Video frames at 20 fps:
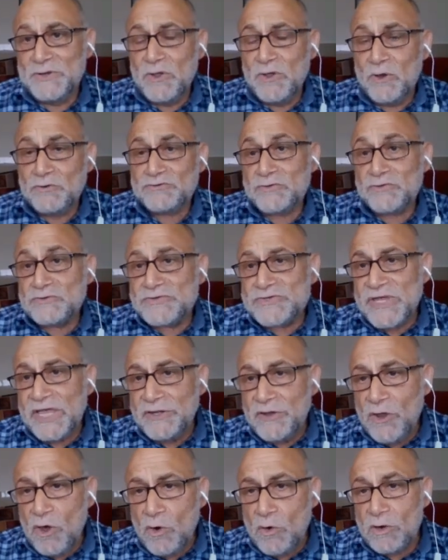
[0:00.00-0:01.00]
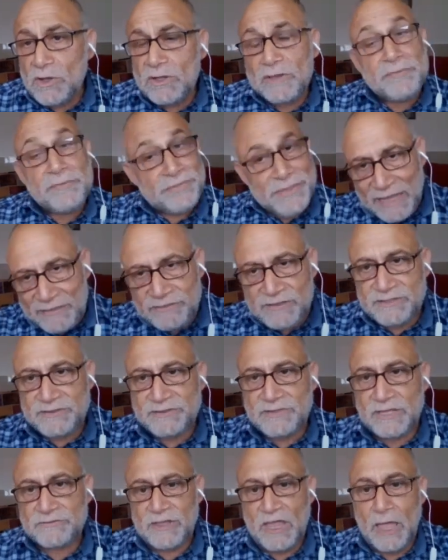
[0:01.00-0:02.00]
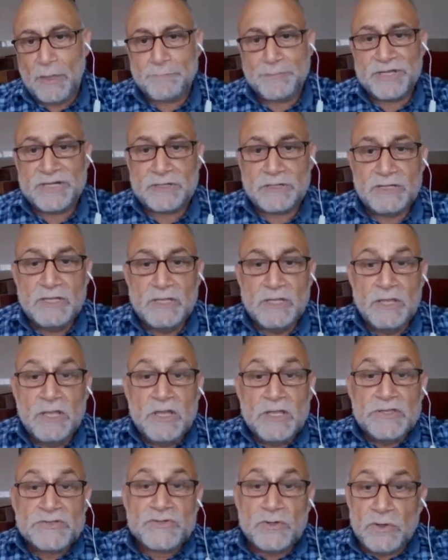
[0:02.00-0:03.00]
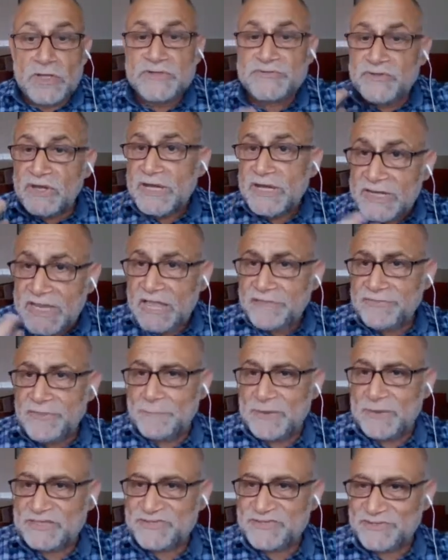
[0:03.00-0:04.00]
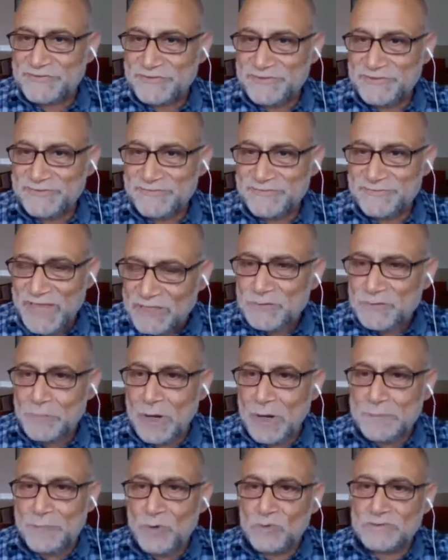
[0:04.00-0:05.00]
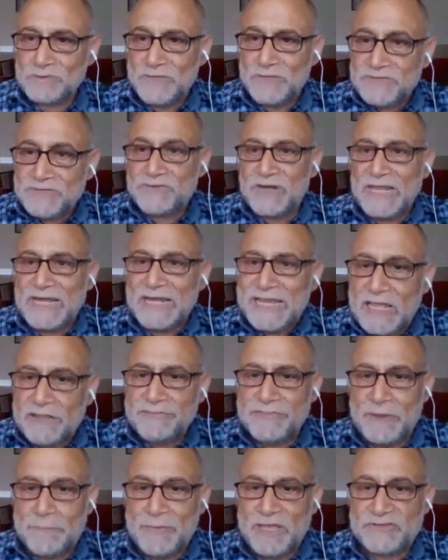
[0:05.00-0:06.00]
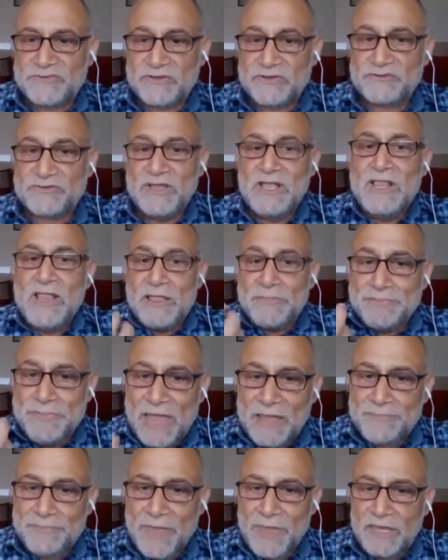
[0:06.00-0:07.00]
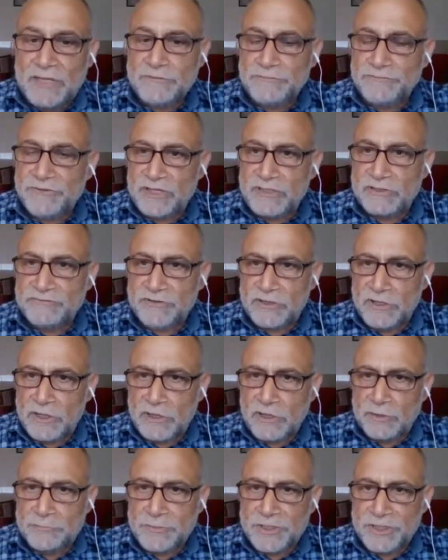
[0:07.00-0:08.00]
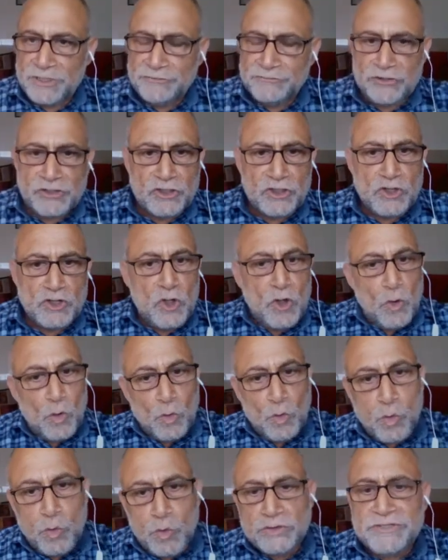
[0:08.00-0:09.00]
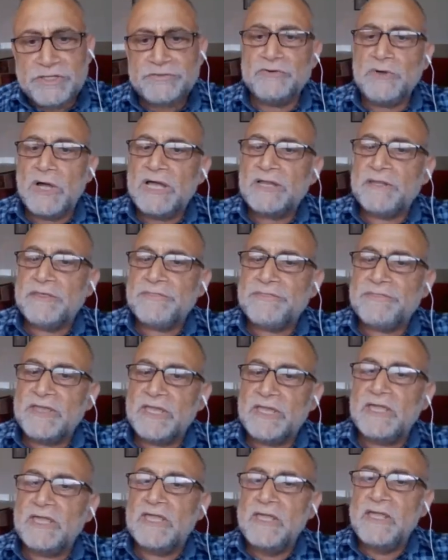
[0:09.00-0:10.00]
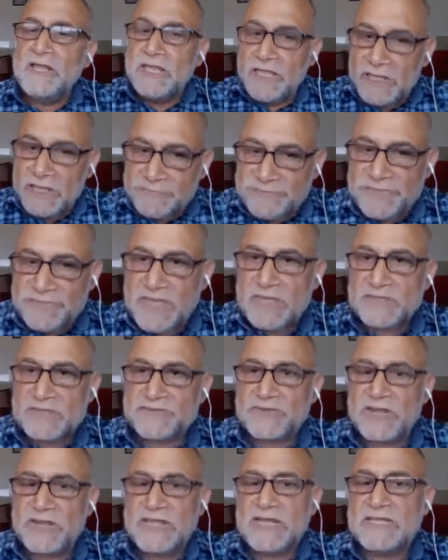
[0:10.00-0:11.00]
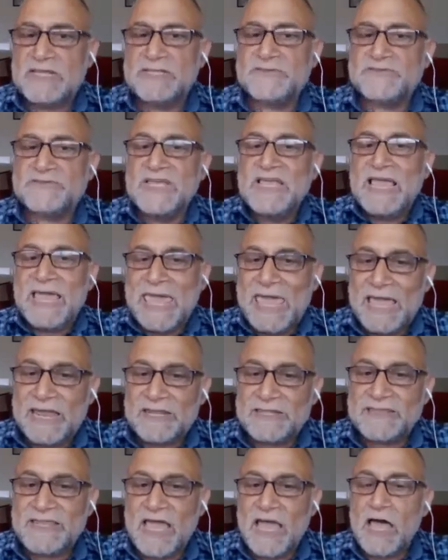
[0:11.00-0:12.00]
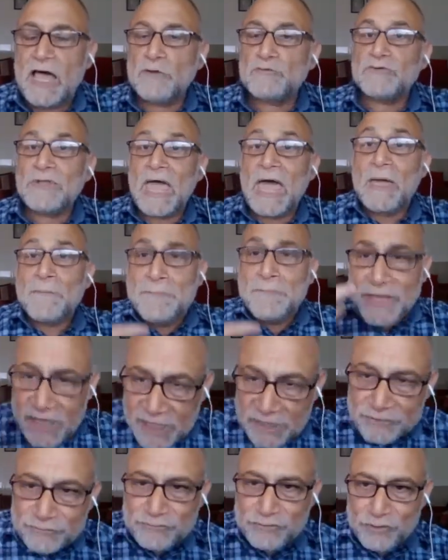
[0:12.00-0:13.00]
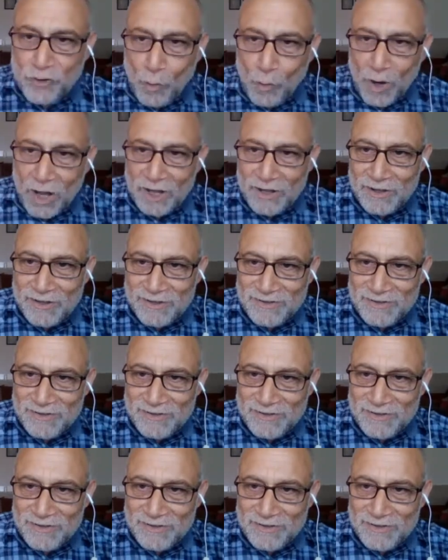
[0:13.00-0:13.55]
should say, no, that did not happen. So Israel got the message. That's my point. Israel got the message that the international community wouldn't do anything if the Israelis carried out a bigger Shoah,